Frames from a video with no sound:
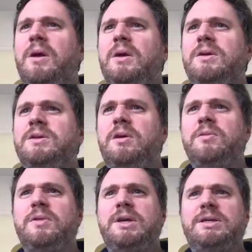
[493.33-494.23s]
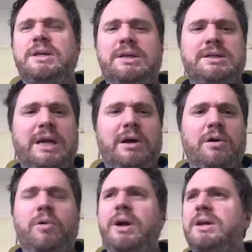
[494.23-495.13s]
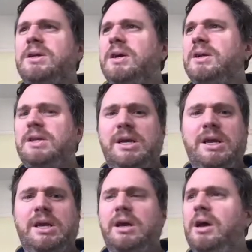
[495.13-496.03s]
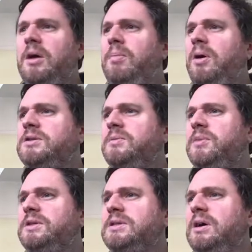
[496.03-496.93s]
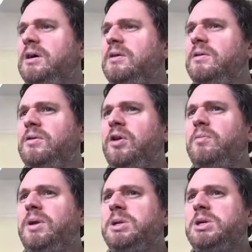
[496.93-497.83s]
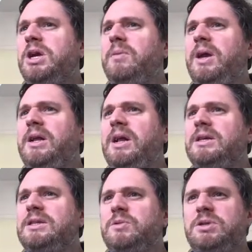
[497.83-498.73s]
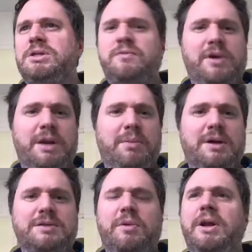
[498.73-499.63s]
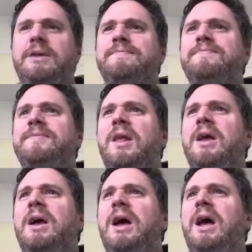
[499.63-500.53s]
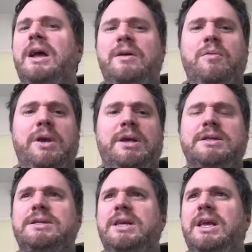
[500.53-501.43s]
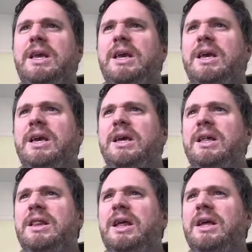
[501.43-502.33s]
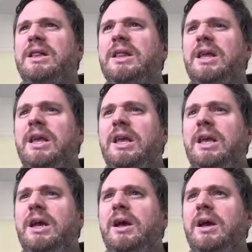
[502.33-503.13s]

So this is our quick and dirty parsimony style UPGMA analysis, which isn't really parsimony. And we can see here that the